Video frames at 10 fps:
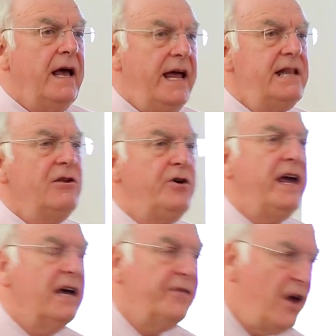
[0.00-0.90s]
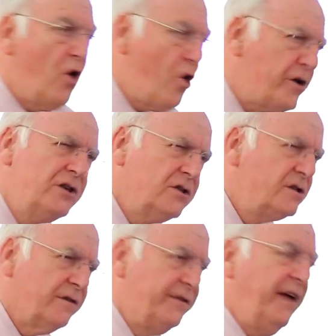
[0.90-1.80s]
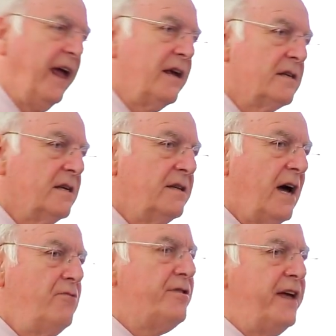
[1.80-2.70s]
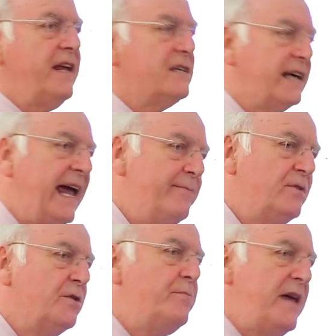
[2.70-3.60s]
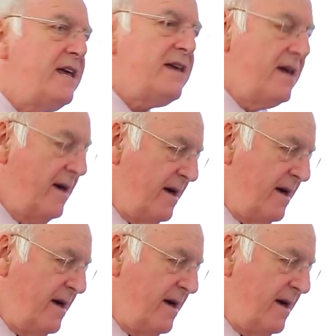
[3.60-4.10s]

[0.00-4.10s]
in looking at the origins of things and how things came to be,